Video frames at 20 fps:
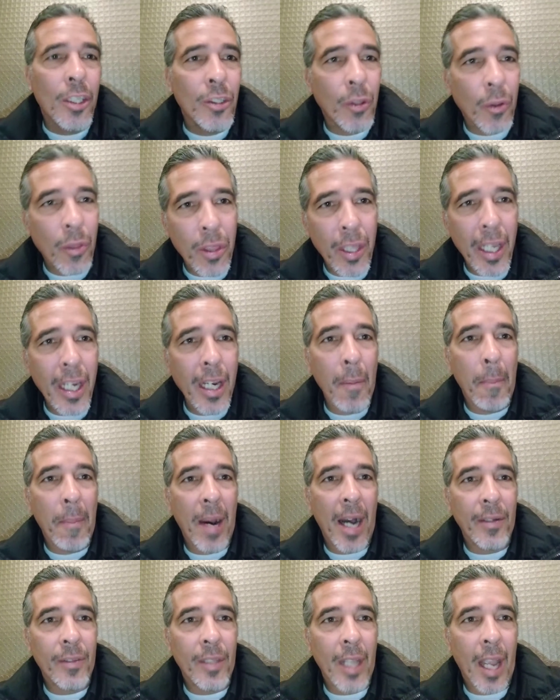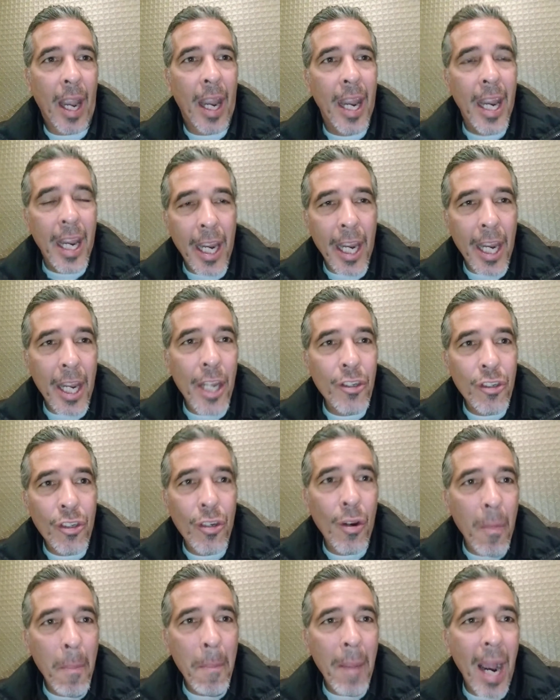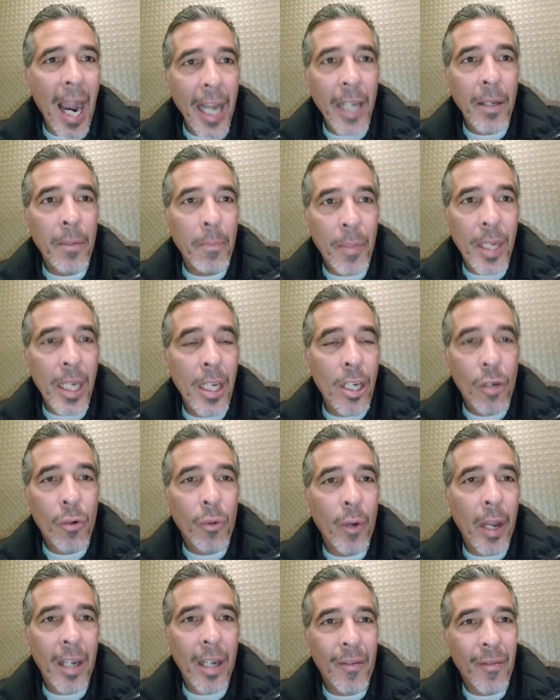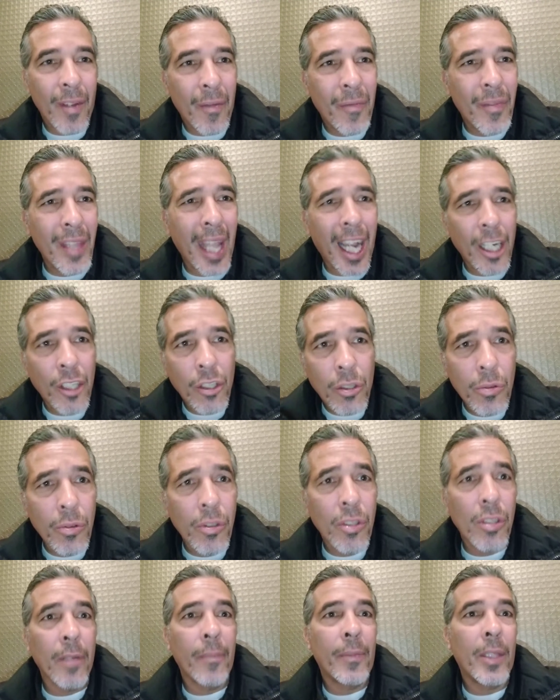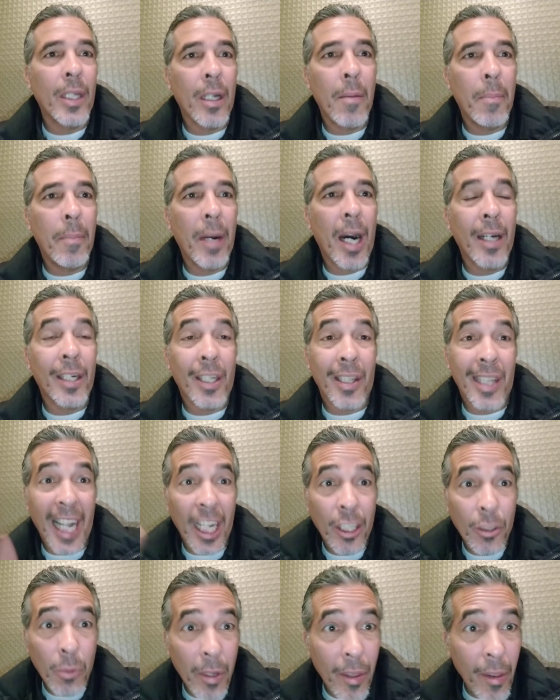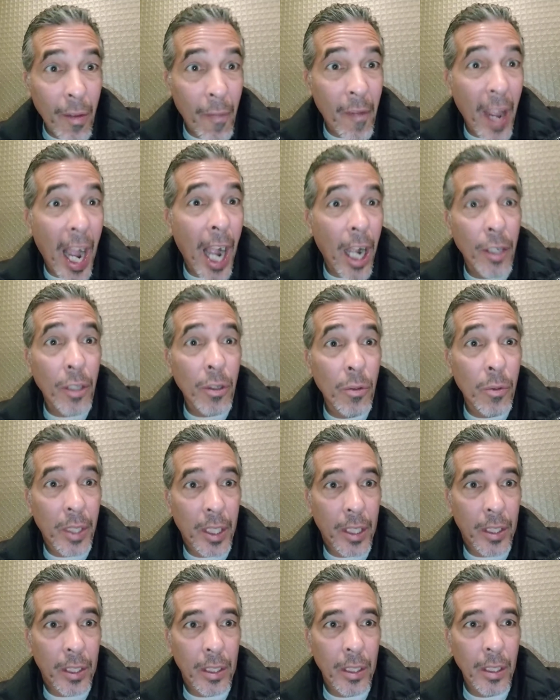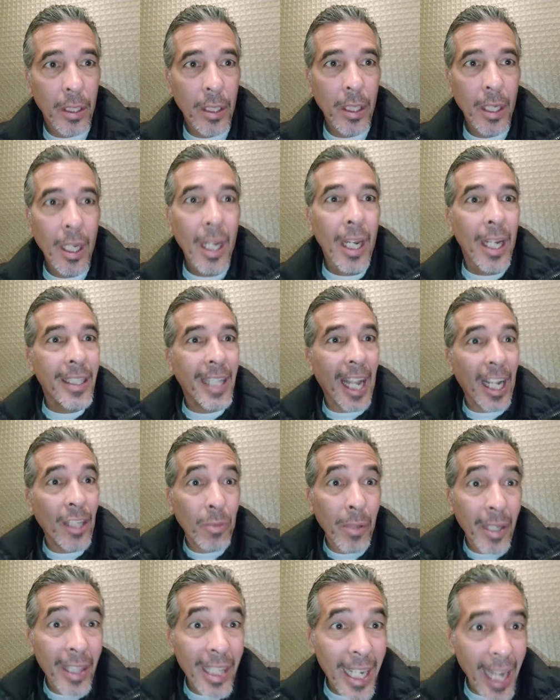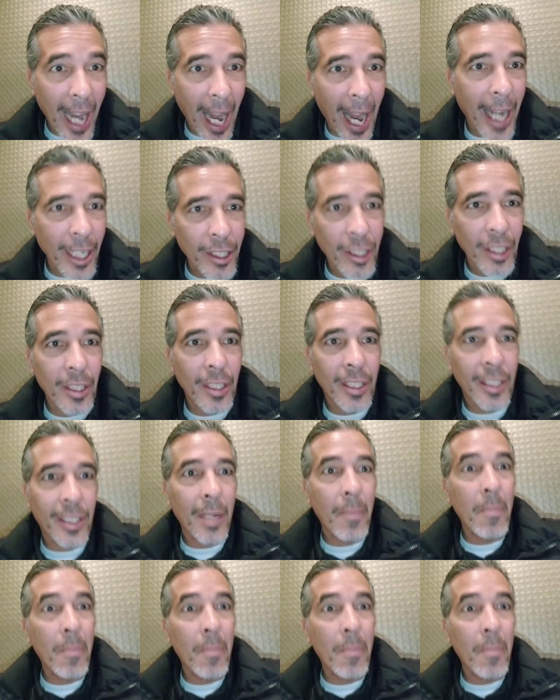So think about that. Is your mind being creative? If not, do something about it. That's where the value is. That's where the action is.